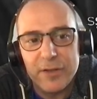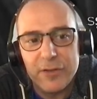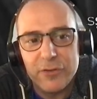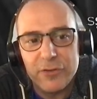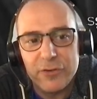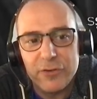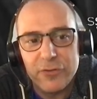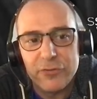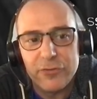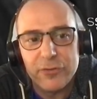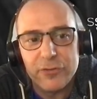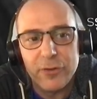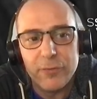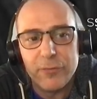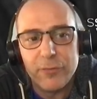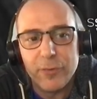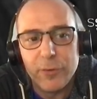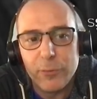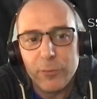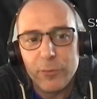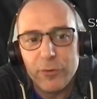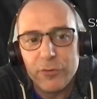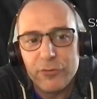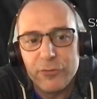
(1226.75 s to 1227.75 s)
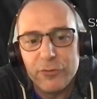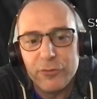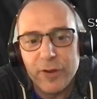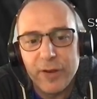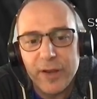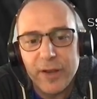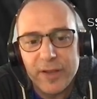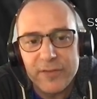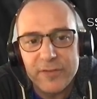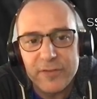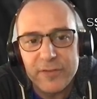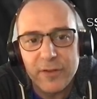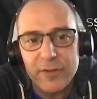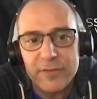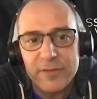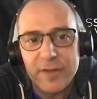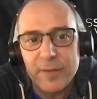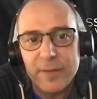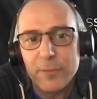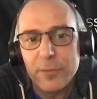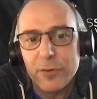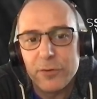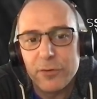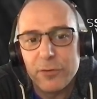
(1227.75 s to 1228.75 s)
it just forwards to the next
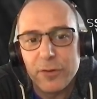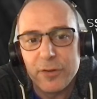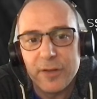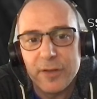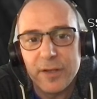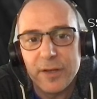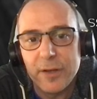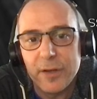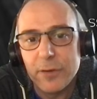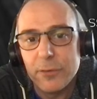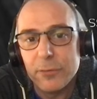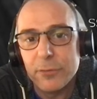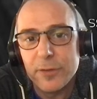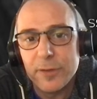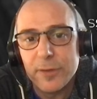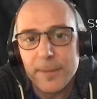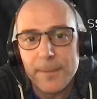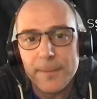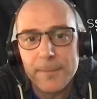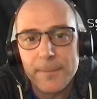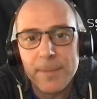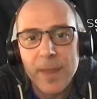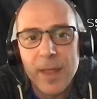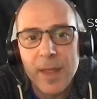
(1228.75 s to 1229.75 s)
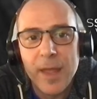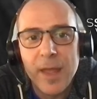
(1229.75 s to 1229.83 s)
segment routing node.